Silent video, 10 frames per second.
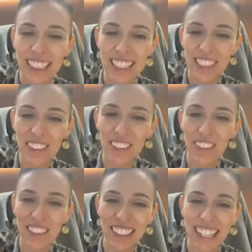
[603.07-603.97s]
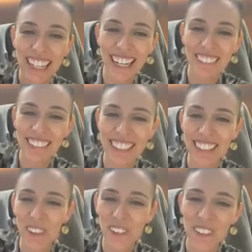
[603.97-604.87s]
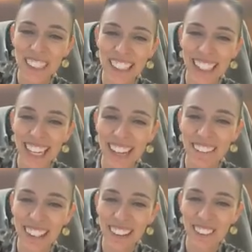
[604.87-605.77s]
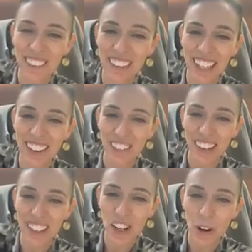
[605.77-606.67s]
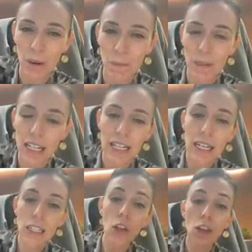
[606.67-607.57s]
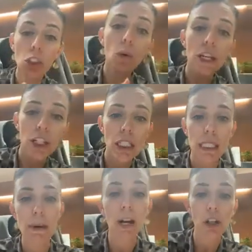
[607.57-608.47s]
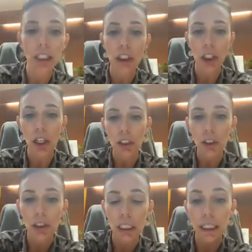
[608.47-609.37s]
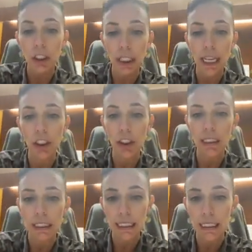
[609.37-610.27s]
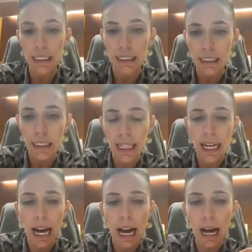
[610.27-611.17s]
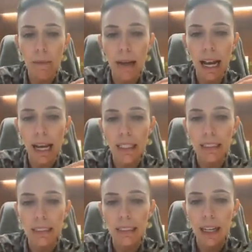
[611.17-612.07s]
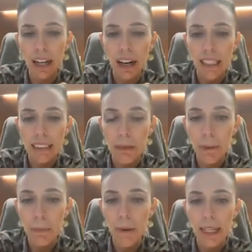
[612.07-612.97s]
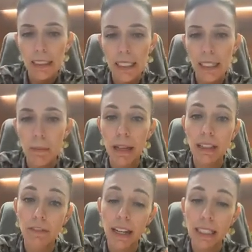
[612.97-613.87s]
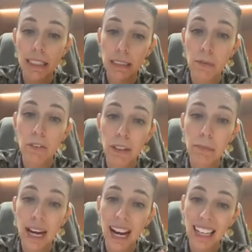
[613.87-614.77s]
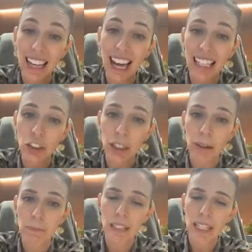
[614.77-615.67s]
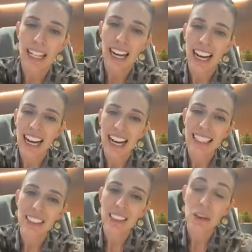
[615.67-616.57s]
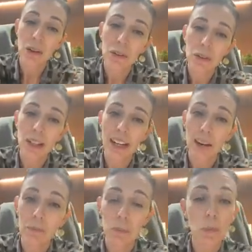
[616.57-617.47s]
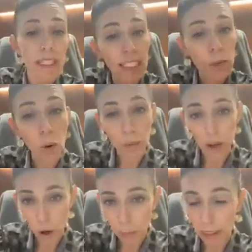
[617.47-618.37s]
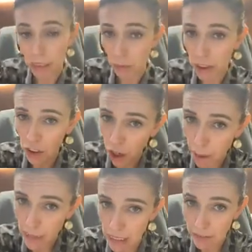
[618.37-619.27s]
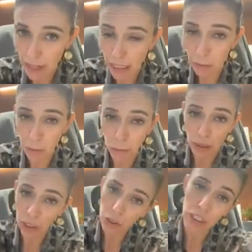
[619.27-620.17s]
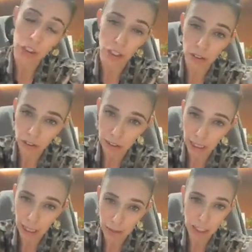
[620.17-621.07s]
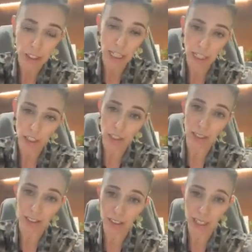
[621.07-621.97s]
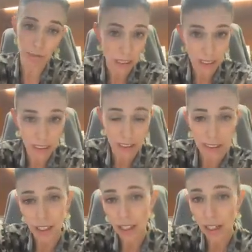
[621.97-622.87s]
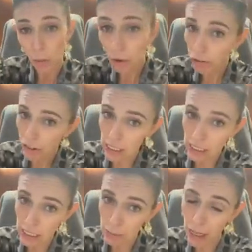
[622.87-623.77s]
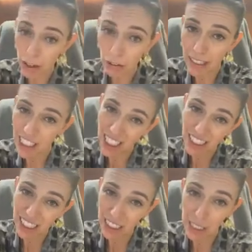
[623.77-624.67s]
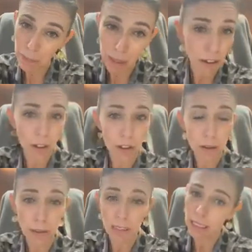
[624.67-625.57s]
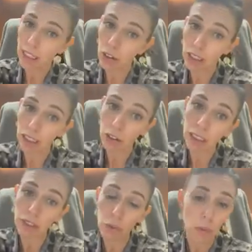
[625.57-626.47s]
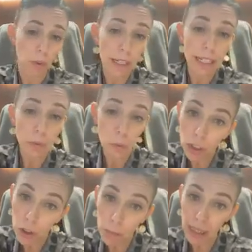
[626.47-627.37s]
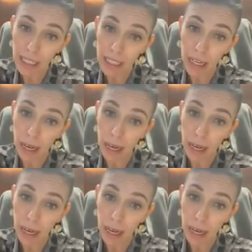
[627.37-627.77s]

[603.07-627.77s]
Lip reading: are so long that I can't read the whole thing in one go. Lots of questions about early childhood education centres, and I see people asking about the fact that some of them are larger. And so really what we're hoping is with the time that's available, that early childhood education centres will, for instance, be able to reach out to their parent group and say, look, at Alert Level 3, will you be